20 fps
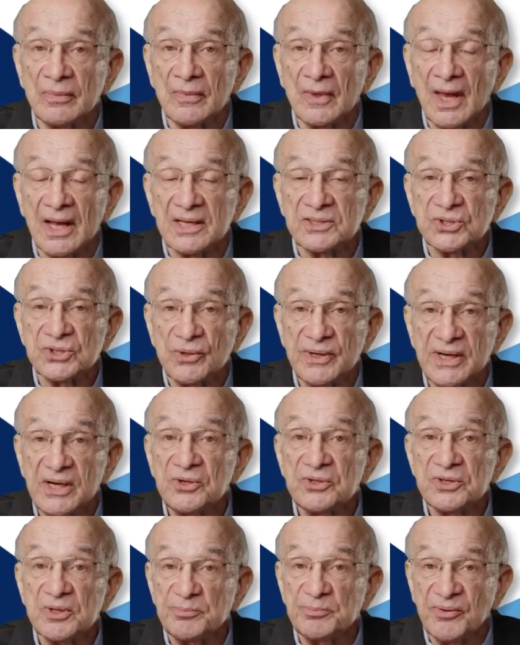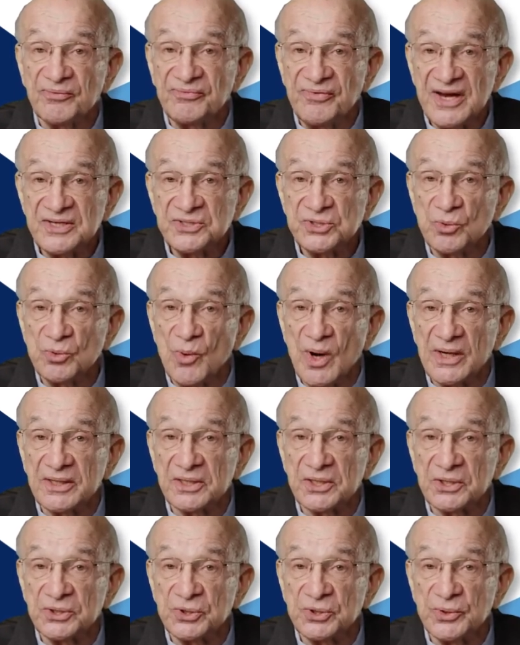And so here the profession wanted
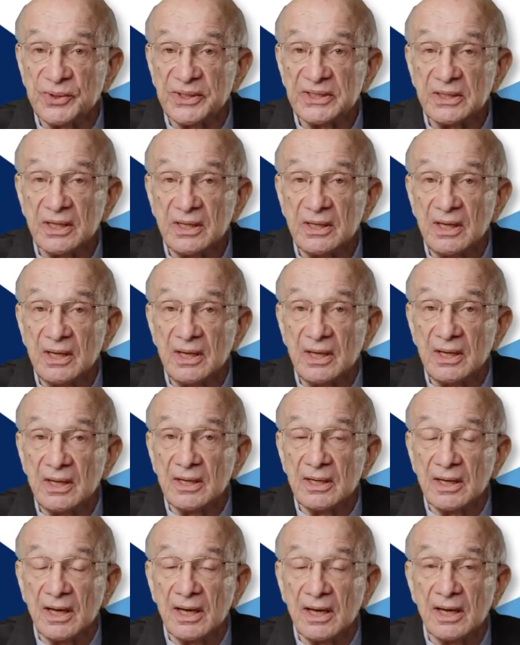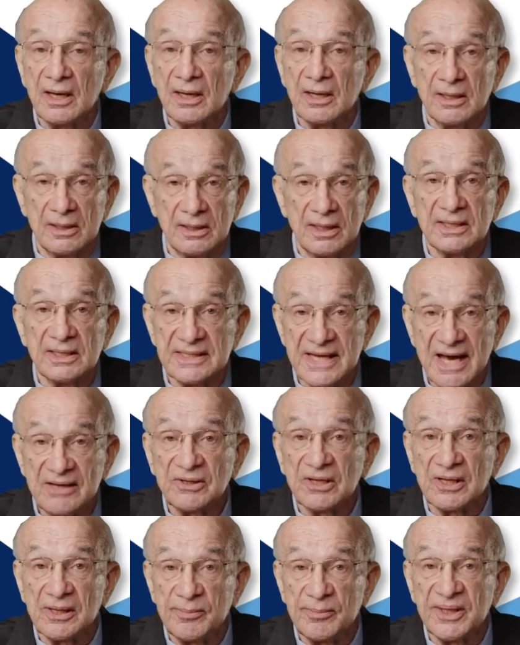to do it,
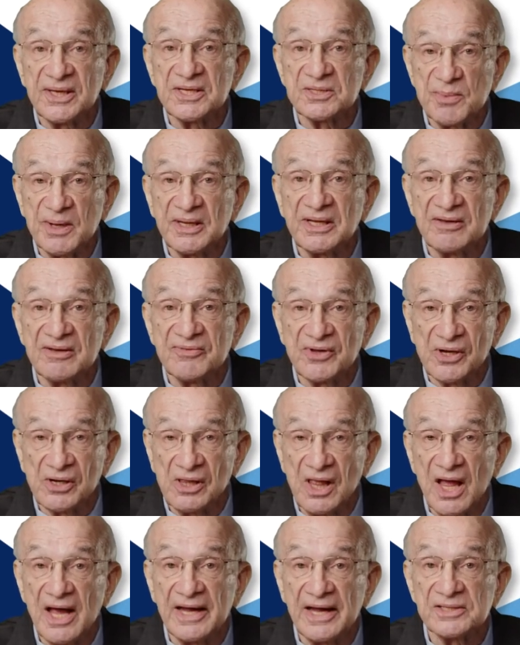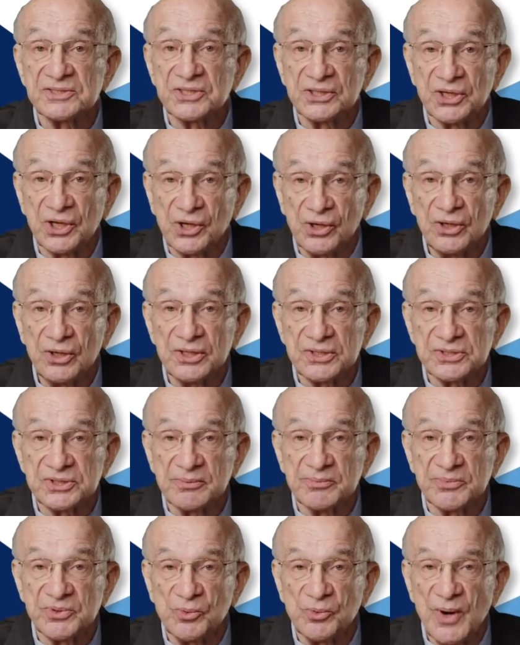undoubtedly because many of their clients encouraged
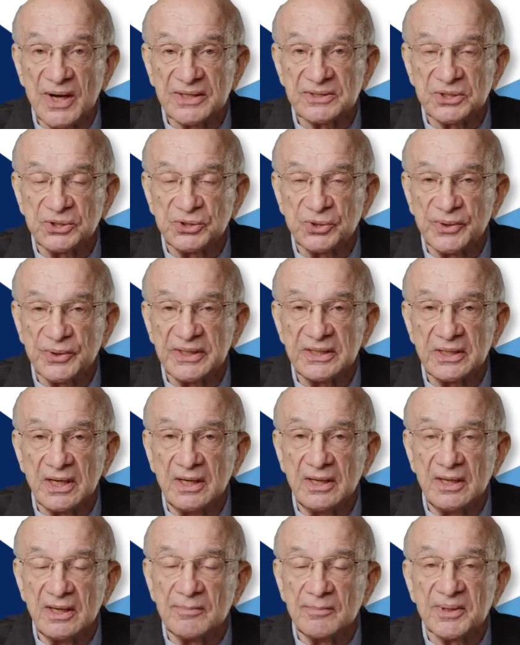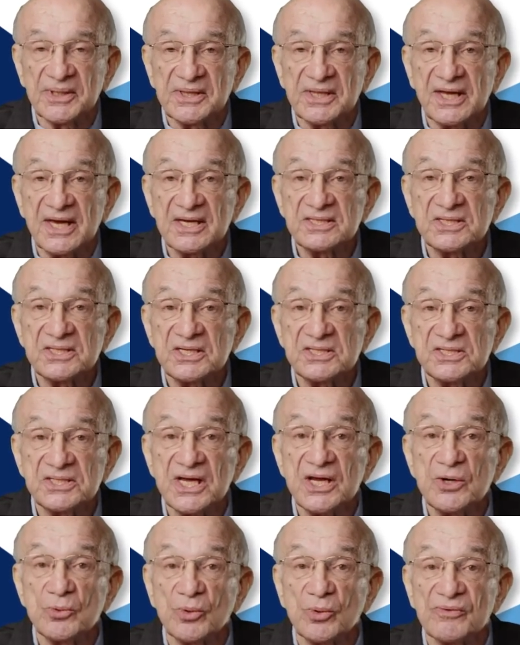them to want to do it, but the
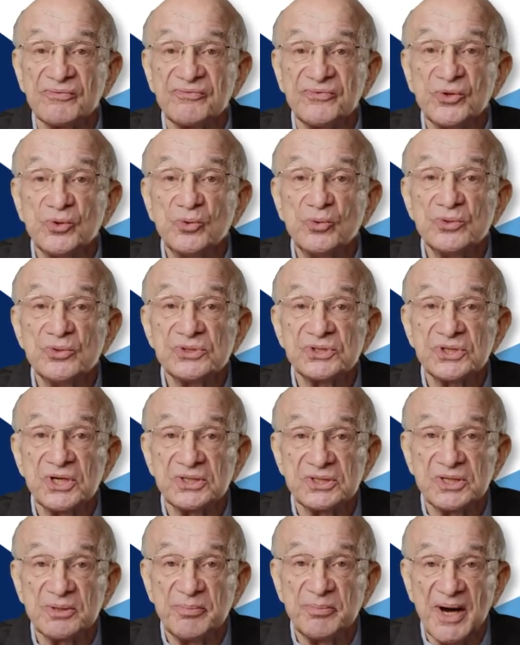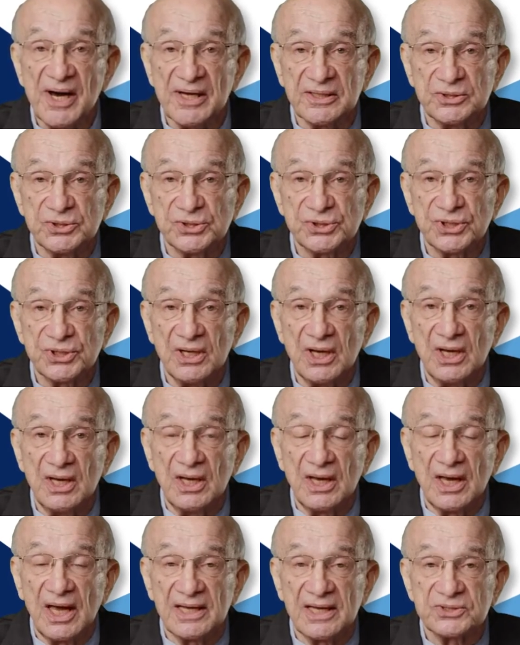SEC refused to budge.
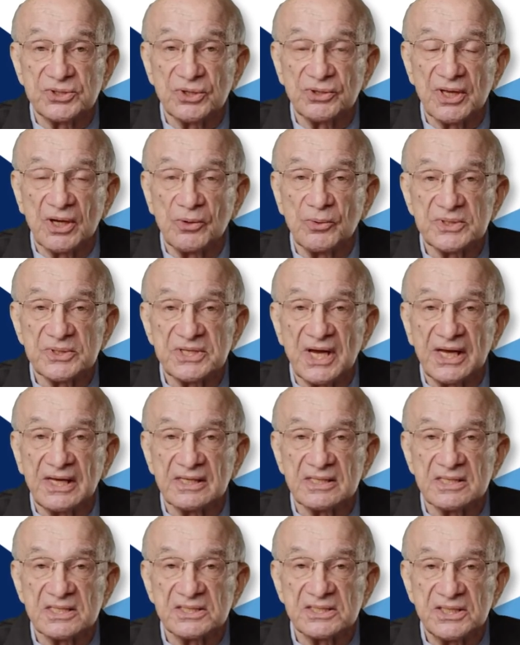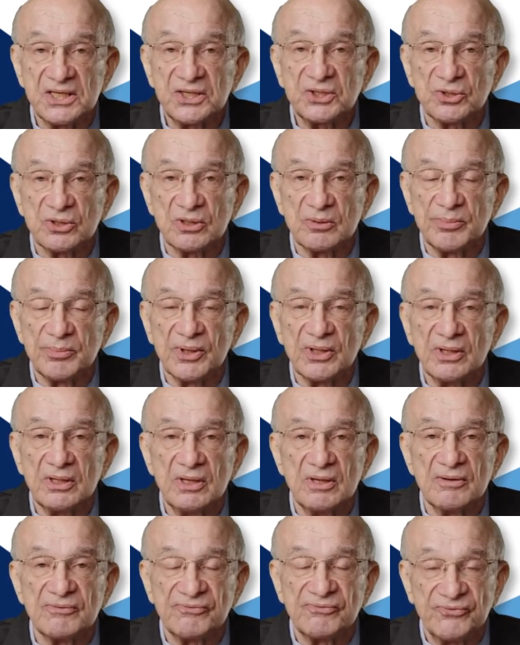And so there was a
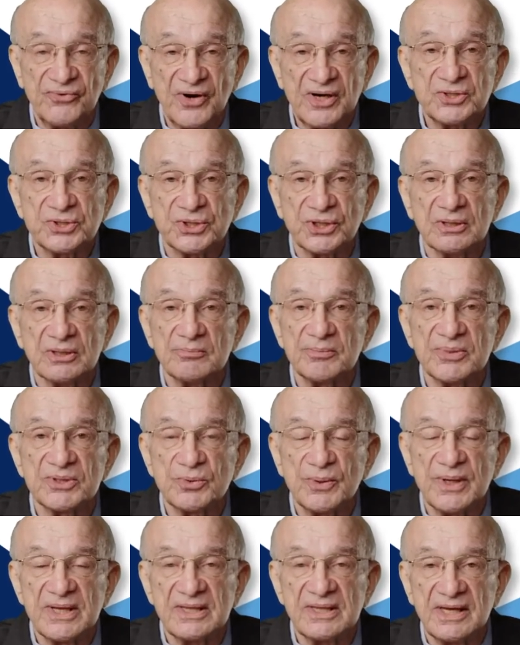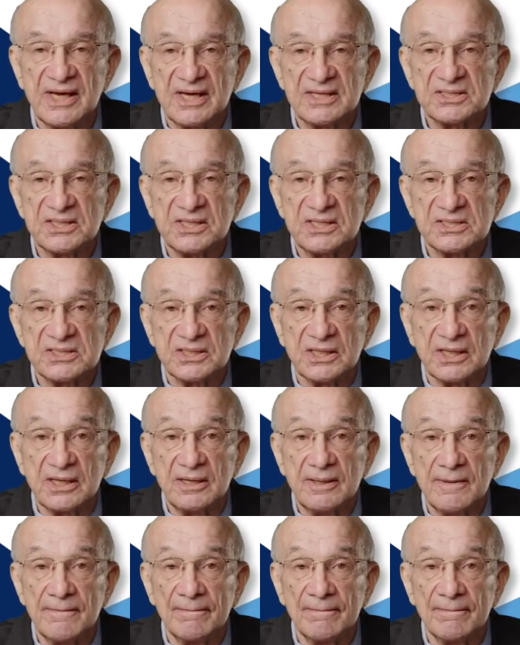considerable friction between the SEC